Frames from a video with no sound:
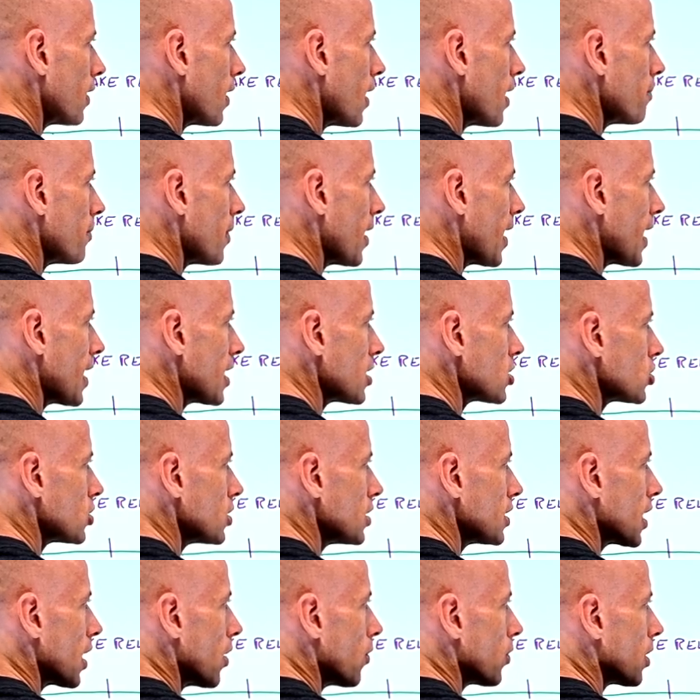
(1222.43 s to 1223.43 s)
I might
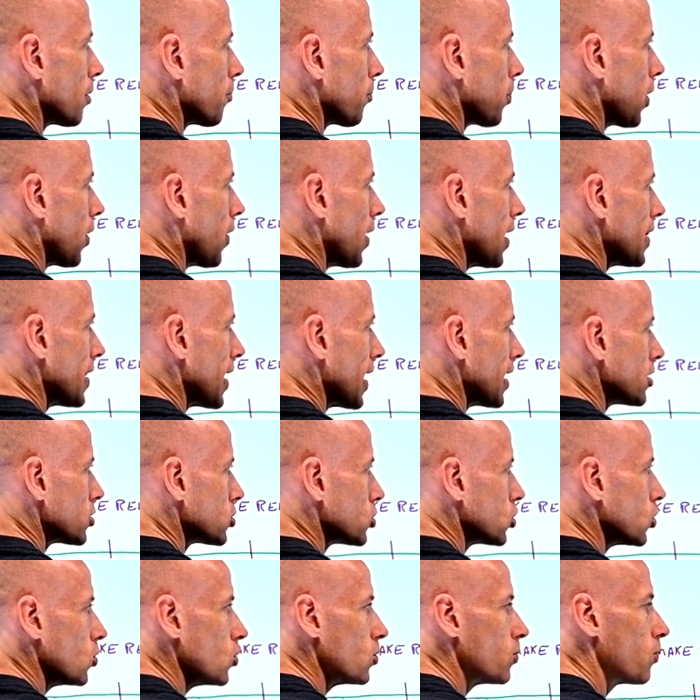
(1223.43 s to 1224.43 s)
actually go and apply that
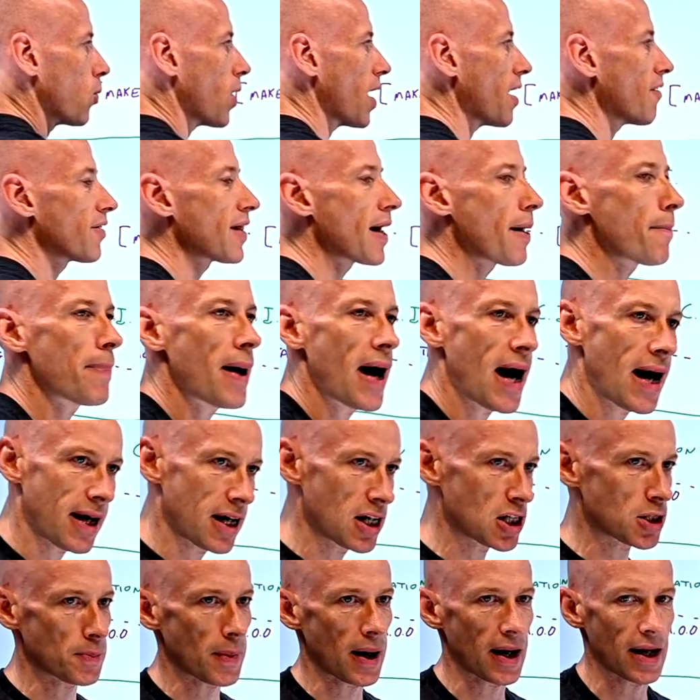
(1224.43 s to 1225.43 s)
to whatever that
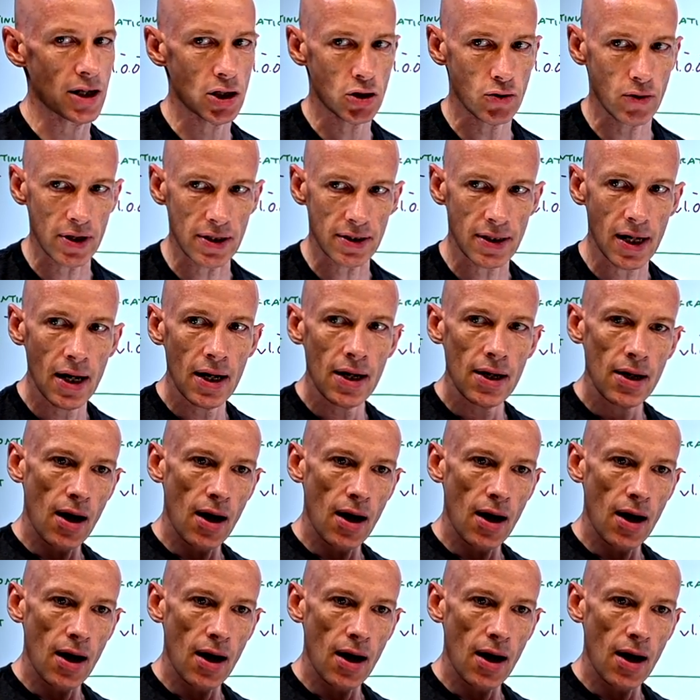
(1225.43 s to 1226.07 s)
package manager is.